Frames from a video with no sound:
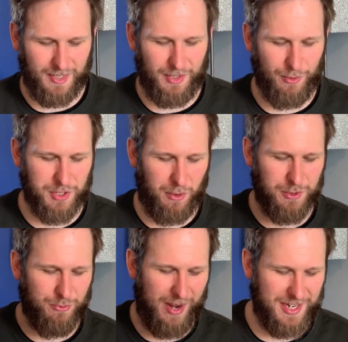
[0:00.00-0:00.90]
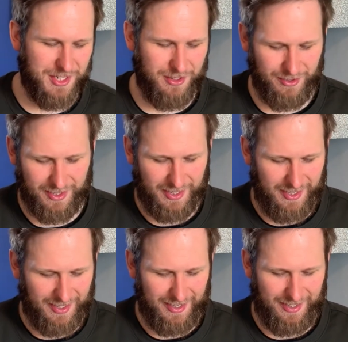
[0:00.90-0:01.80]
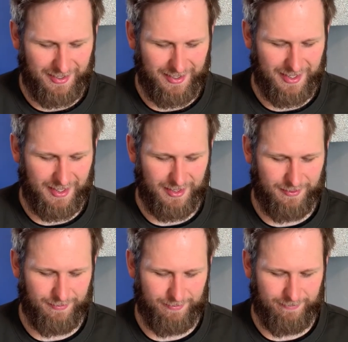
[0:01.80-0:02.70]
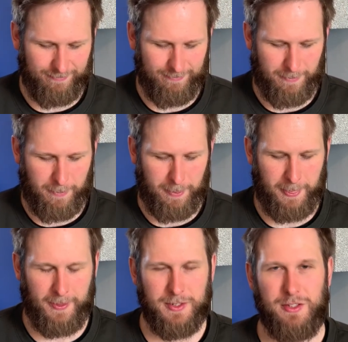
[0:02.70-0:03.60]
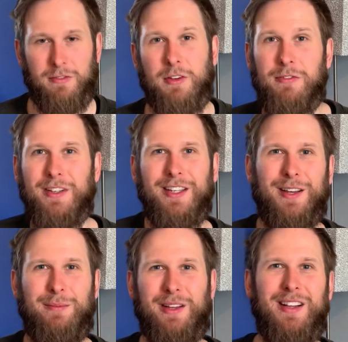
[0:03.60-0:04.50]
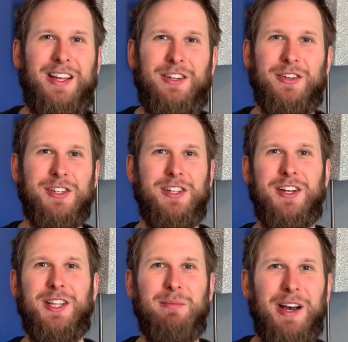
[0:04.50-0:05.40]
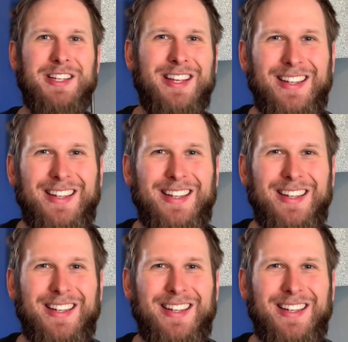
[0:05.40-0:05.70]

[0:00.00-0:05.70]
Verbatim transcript: there was always rescue in that. So if you're feeling a bit like you're stuck in the mud,